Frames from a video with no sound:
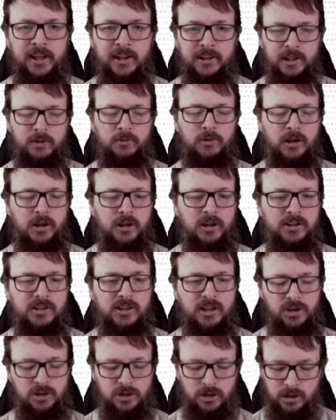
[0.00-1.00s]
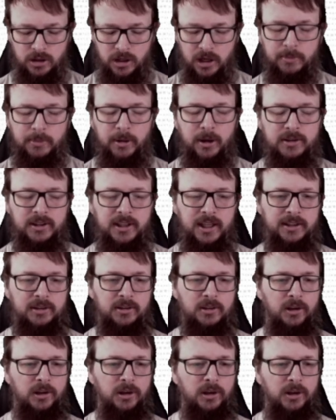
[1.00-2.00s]
were a session about that
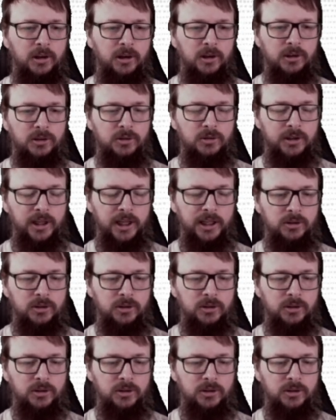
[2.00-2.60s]
today too.